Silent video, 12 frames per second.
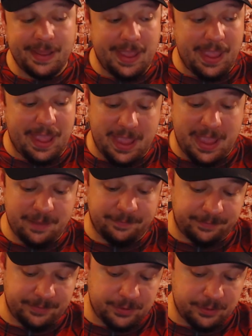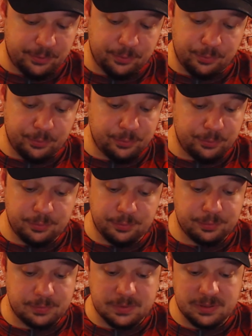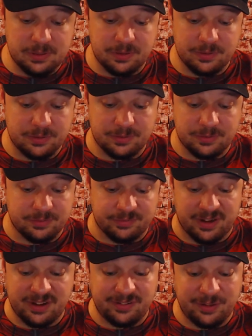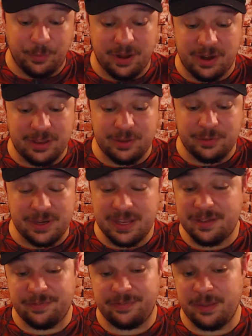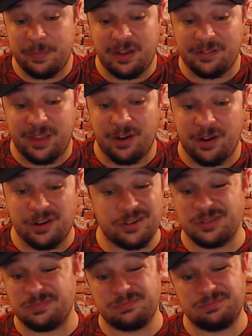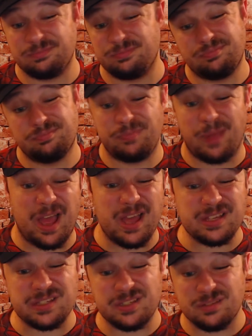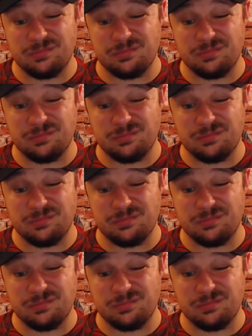If you really want a unique female character, pass.